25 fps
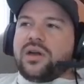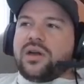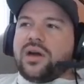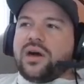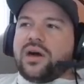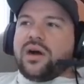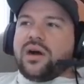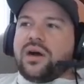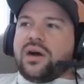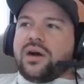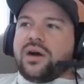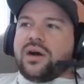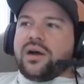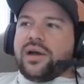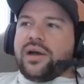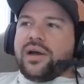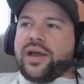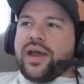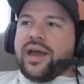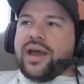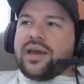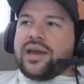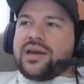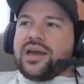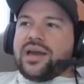
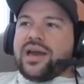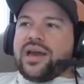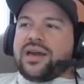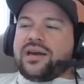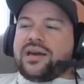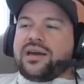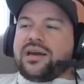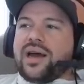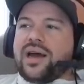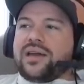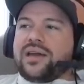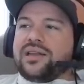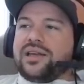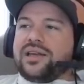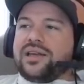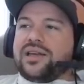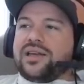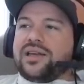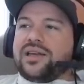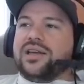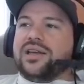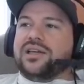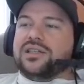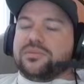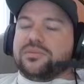And I think
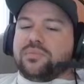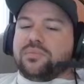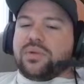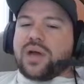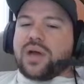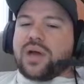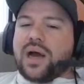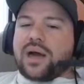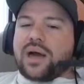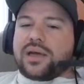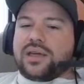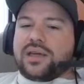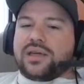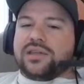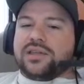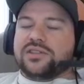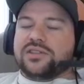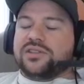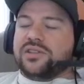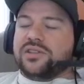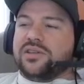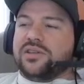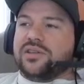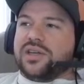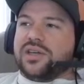his blocking,
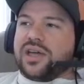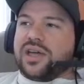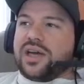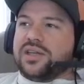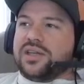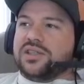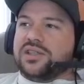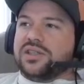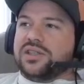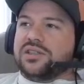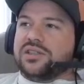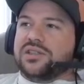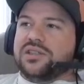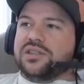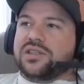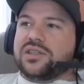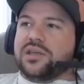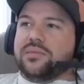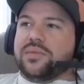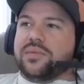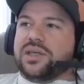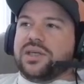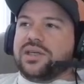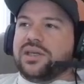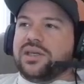sealing edges is going
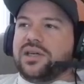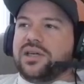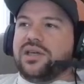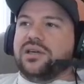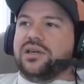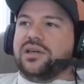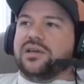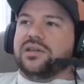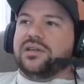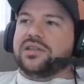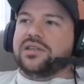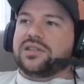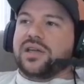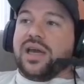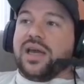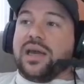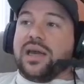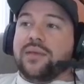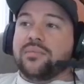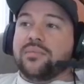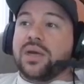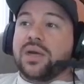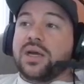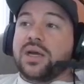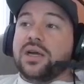to be key to this
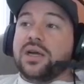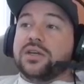game.